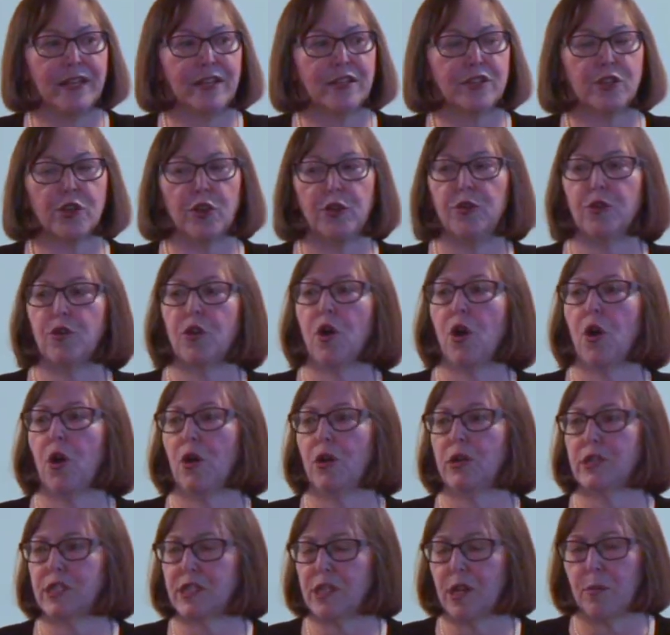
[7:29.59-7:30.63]
So you
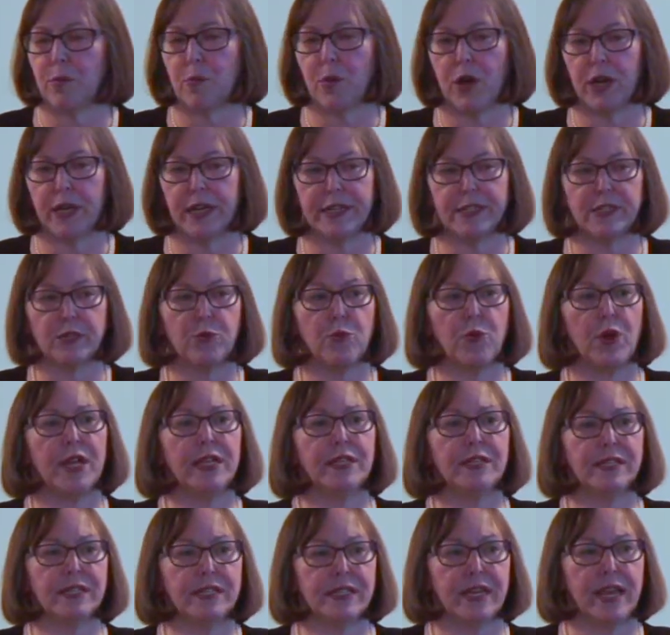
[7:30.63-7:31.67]
call someone, it's
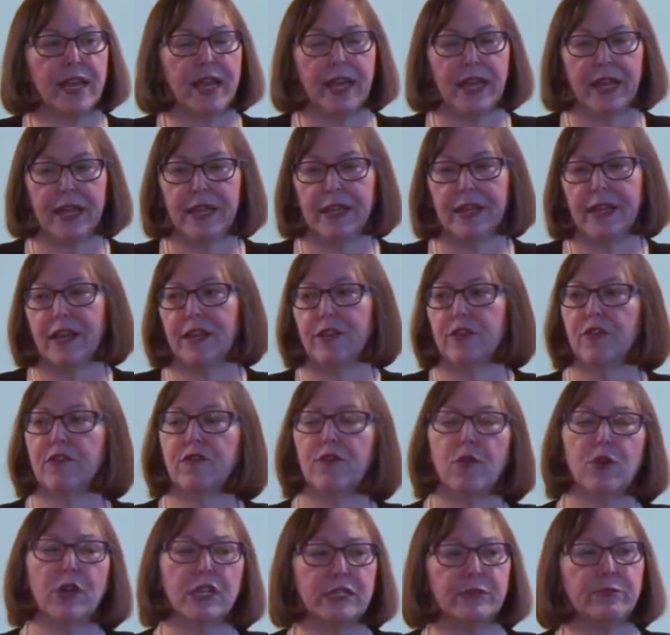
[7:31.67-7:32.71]
Wednesday, and their
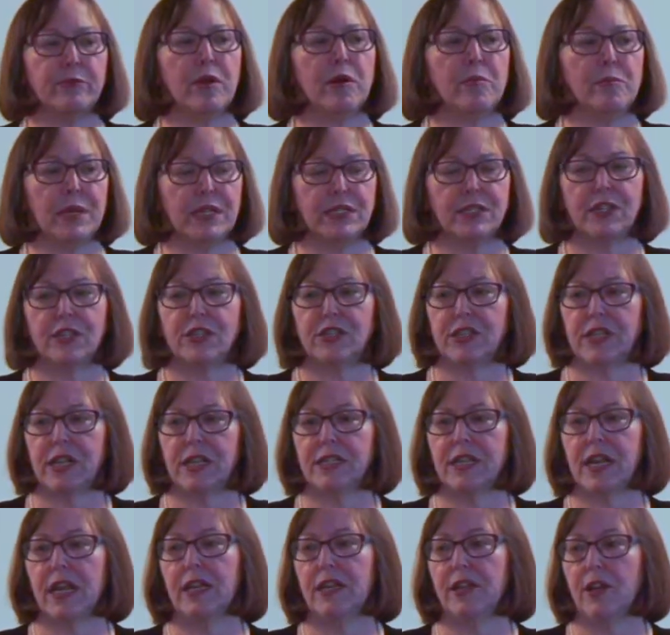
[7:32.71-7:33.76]
voicemail message
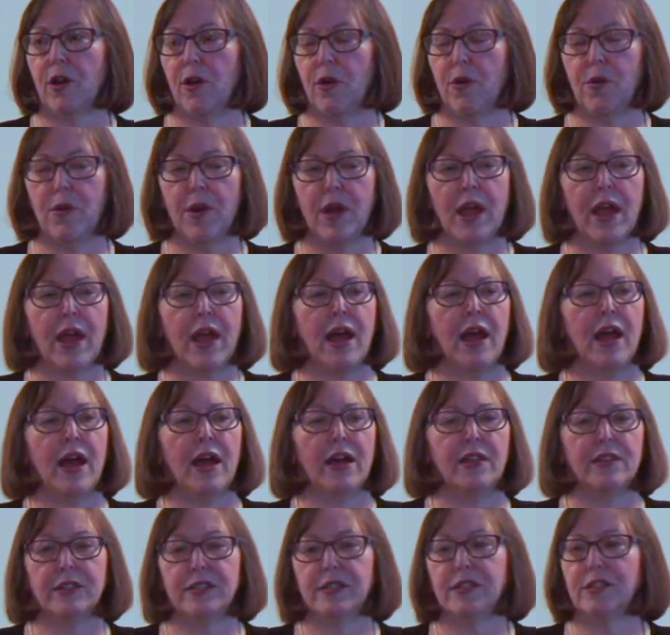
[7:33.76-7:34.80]
says, Hello,
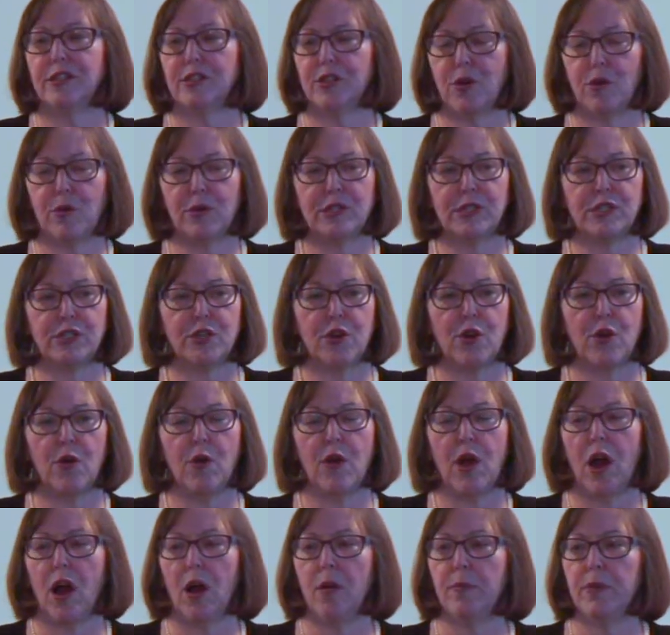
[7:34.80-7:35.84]
uh, this is so and
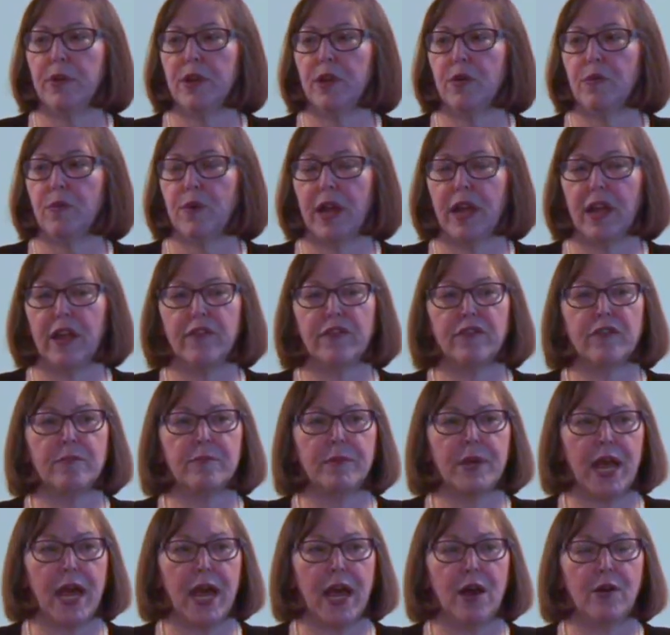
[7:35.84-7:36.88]
so. I'll be away from
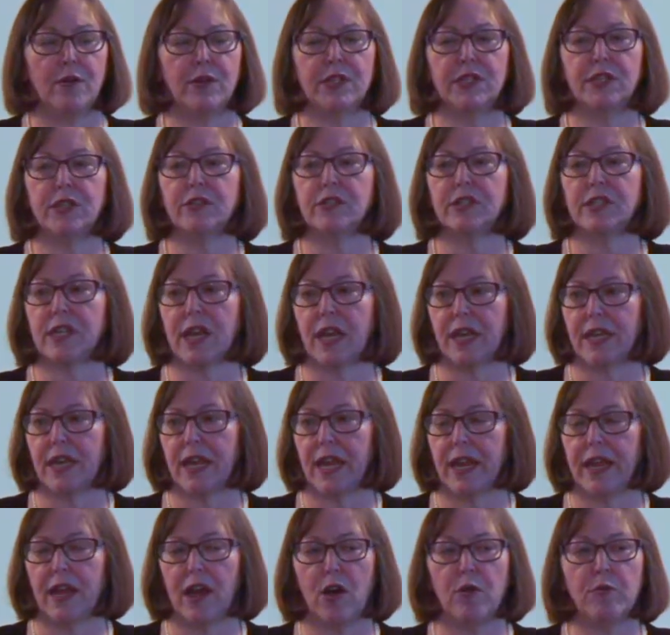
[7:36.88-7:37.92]
now until
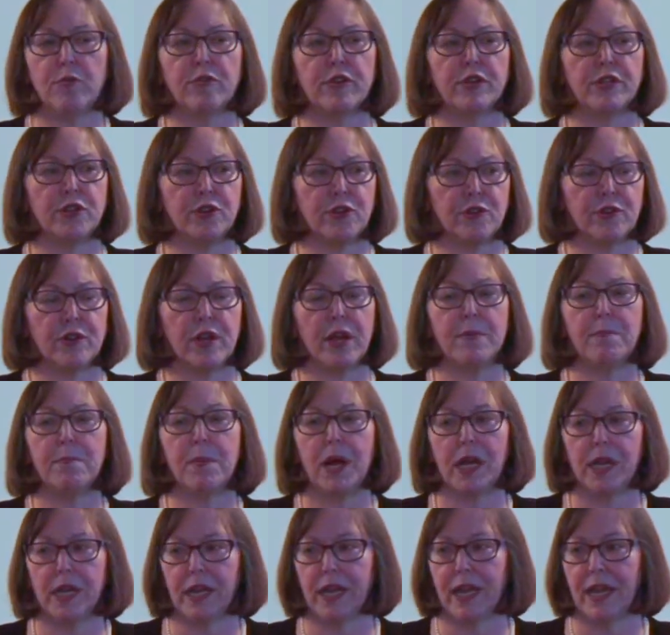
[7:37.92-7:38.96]
Sunday. I'll return on
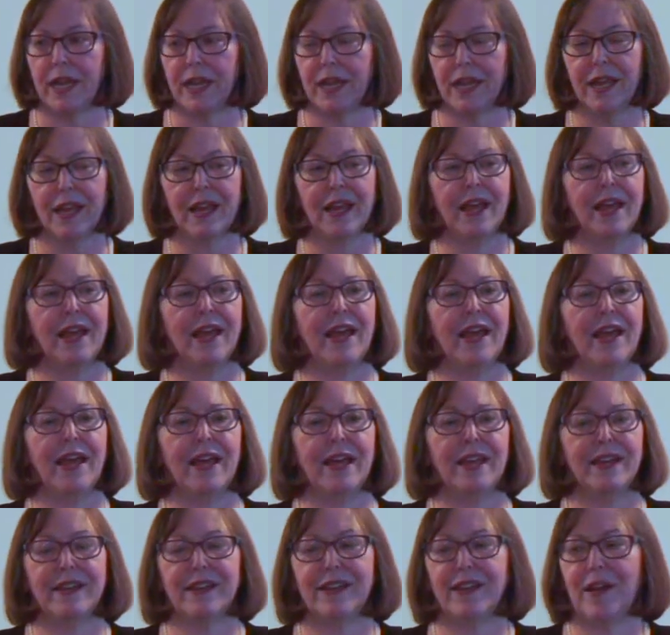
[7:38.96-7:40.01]
Monday,
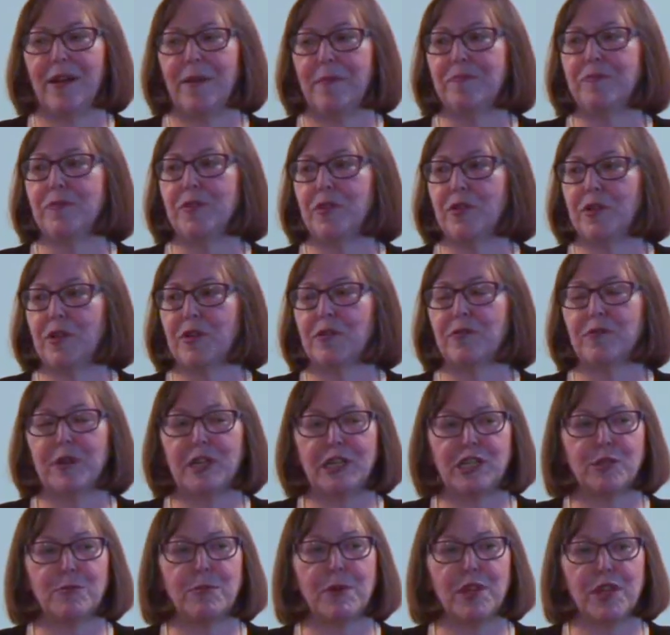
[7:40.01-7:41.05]
and um, you can
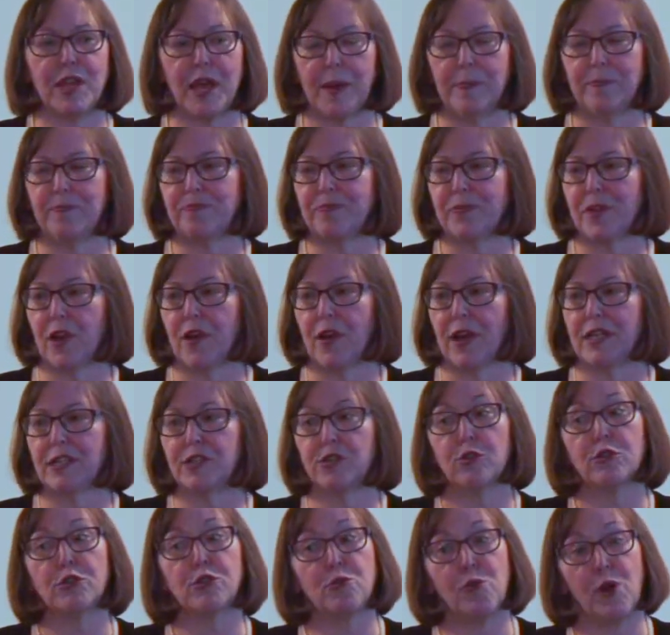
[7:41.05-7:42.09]
reach me then. All right,
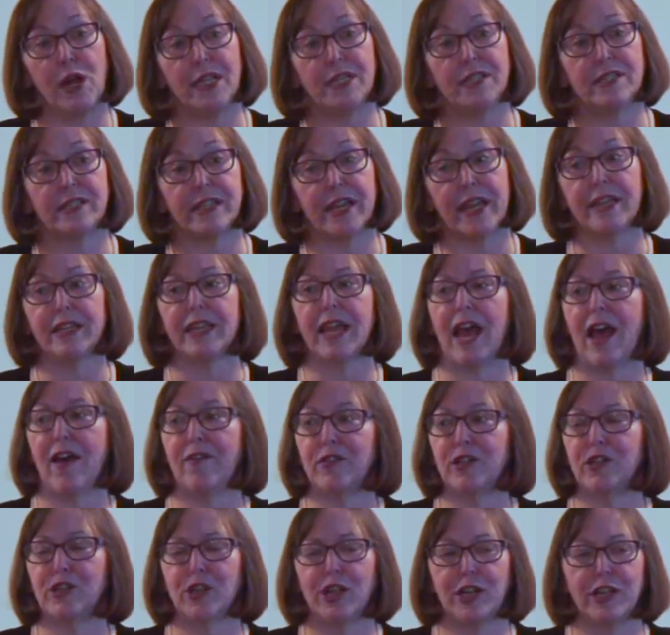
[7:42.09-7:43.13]
so it's Wednesday, and they
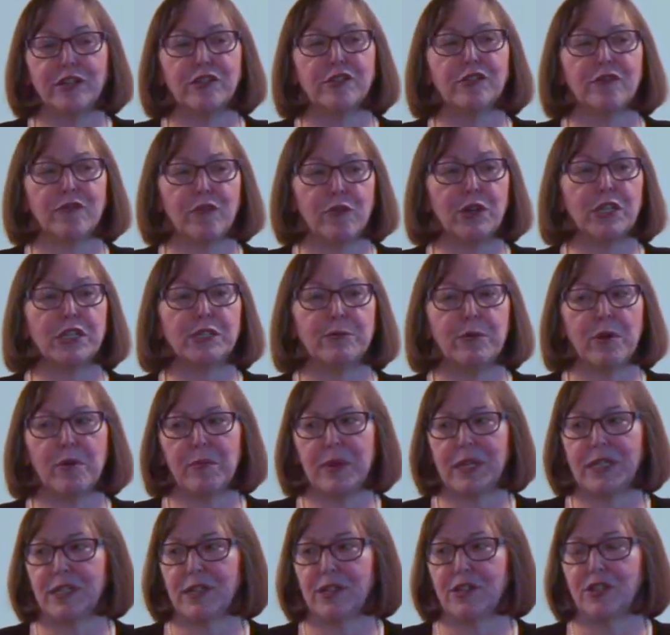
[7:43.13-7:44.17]
haven't changed their voicemail
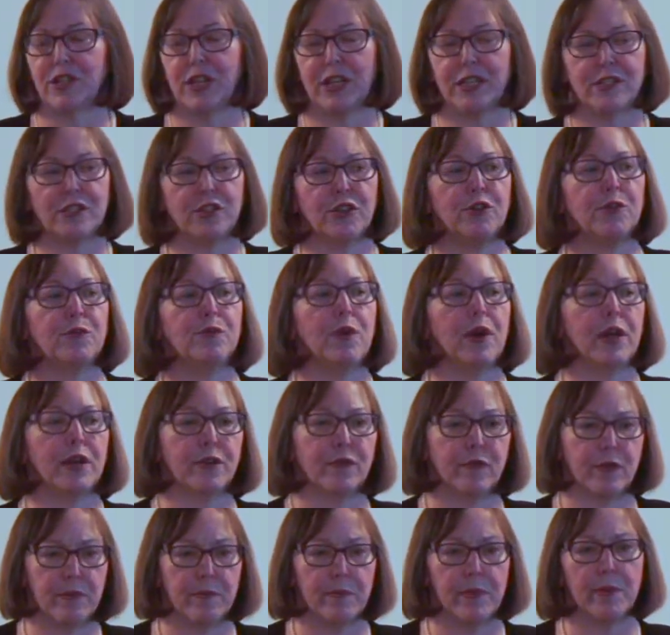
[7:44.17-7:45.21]
message yet. So you want
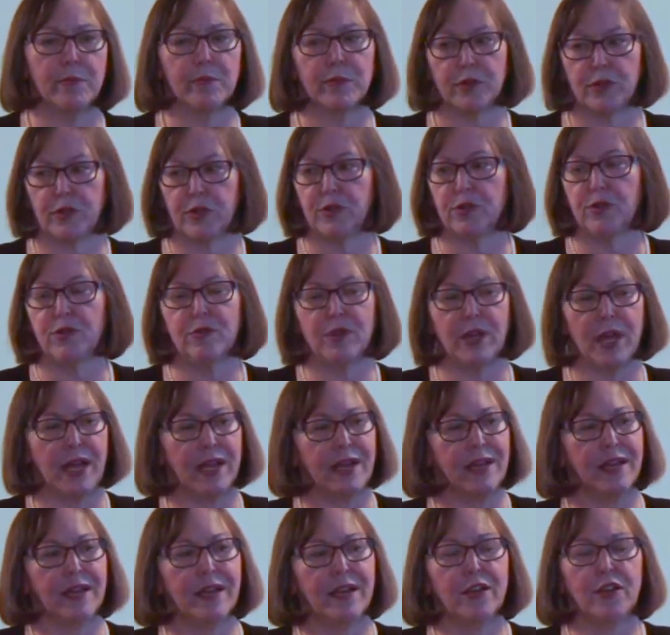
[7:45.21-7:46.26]
to remember to do
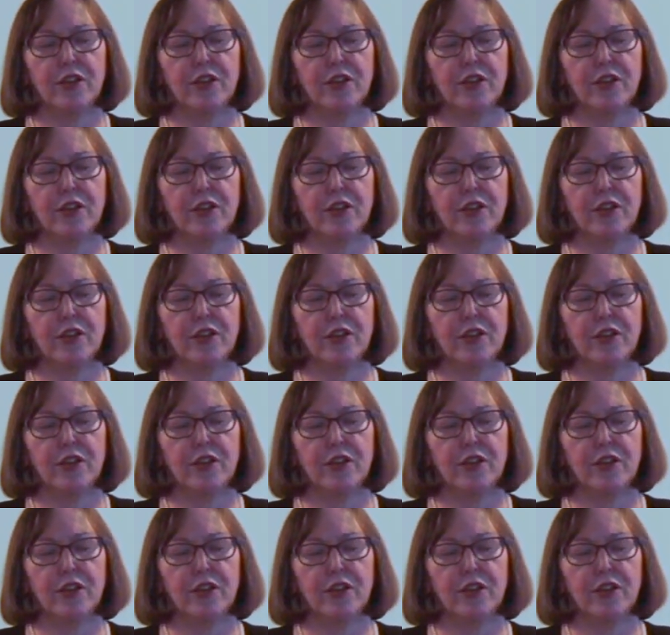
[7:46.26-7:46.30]
that.